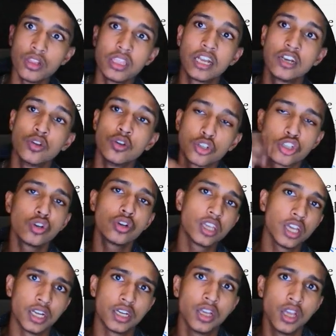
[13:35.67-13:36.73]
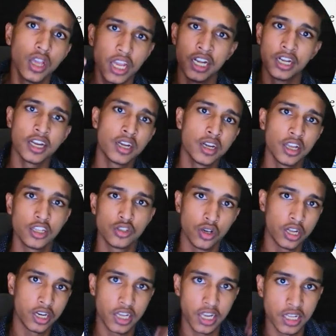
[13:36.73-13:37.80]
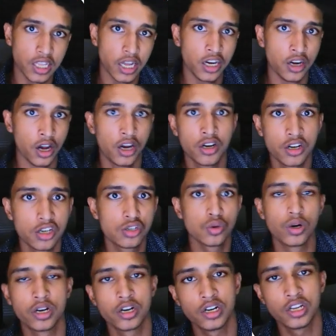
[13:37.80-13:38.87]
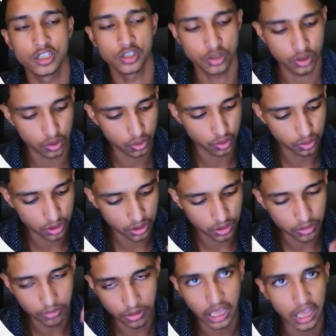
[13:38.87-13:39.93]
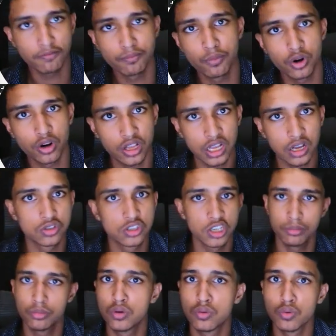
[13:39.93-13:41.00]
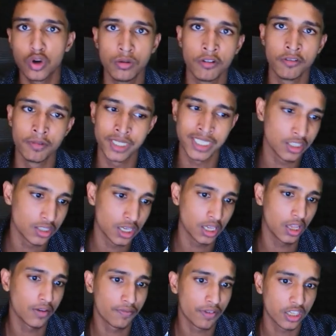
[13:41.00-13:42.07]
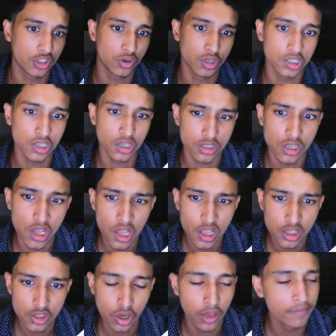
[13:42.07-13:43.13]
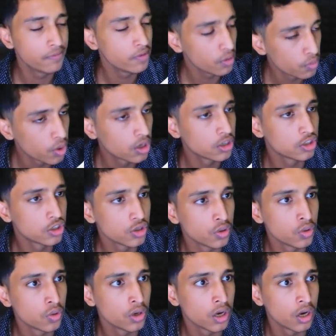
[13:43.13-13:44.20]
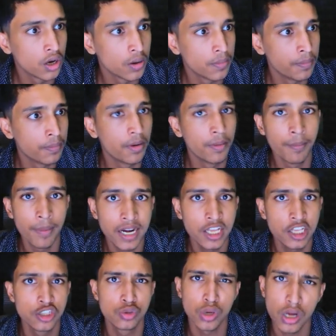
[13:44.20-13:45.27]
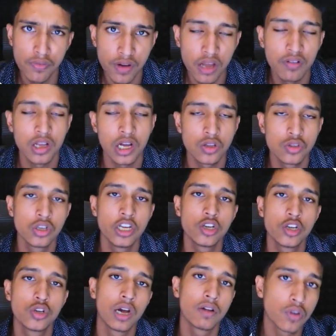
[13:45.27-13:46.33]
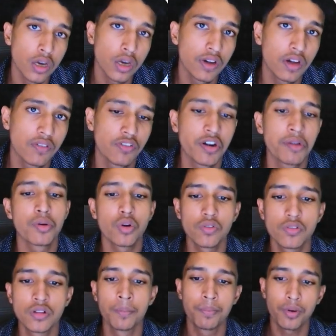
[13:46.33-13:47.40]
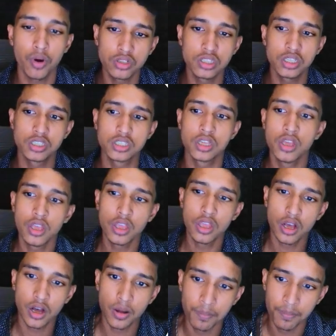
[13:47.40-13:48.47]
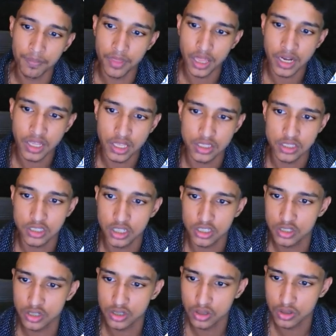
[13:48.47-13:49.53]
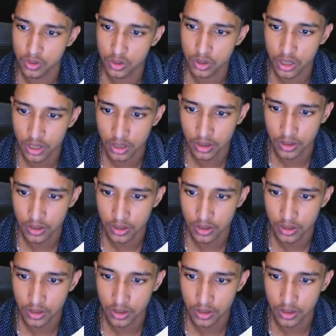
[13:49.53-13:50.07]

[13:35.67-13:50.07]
that you should get in 10 days, you're going to get that in 100 200 days. So have more accounts, send more volume of messages, and get faster results. So if you want to manage 25 accounts, you need to have 25 different proxies. And yes, just to